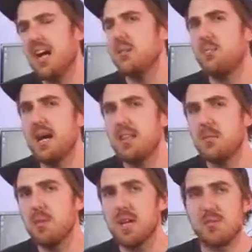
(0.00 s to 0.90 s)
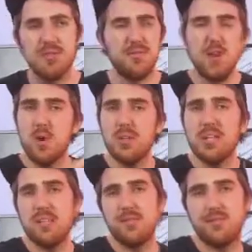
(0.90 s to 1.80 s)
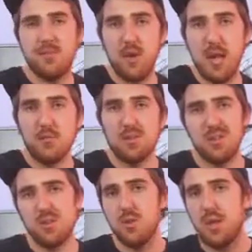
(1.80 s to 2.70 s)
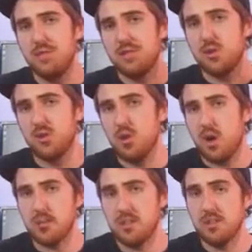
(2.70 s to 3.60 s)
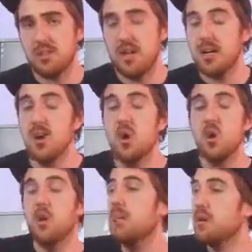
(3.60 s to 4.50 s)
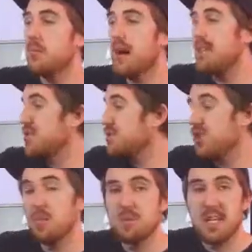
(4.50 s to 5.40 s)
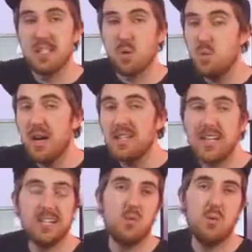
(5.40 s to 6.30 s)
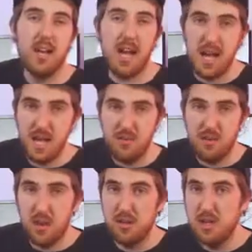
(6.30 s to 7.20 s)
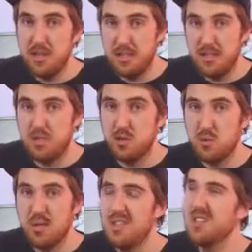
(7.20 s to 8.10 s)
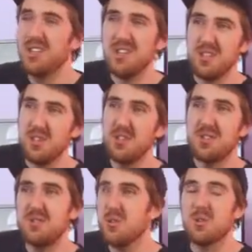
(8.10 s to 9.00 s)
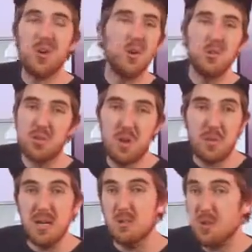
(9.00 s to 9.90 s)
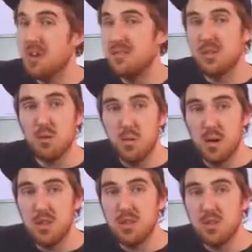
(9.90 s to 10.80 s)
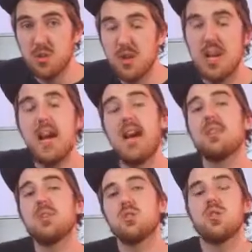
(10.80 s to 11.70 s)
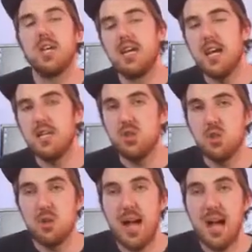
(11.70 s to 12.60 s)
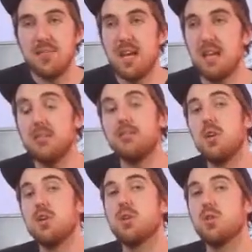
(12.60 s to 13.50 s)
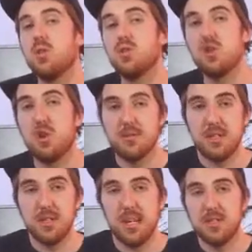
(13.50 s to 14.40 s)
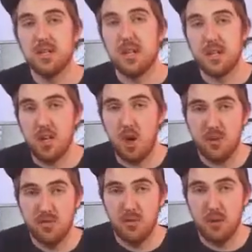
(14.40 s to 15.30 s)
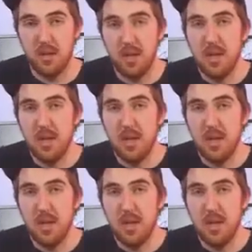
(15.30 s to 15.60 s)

can either buy them with only the frames, that you do have two options there, or you can buy tops as well, like the one I have on this one. You can use your own top as well if you wanted to, and then also they do have a very larger option that you can go for.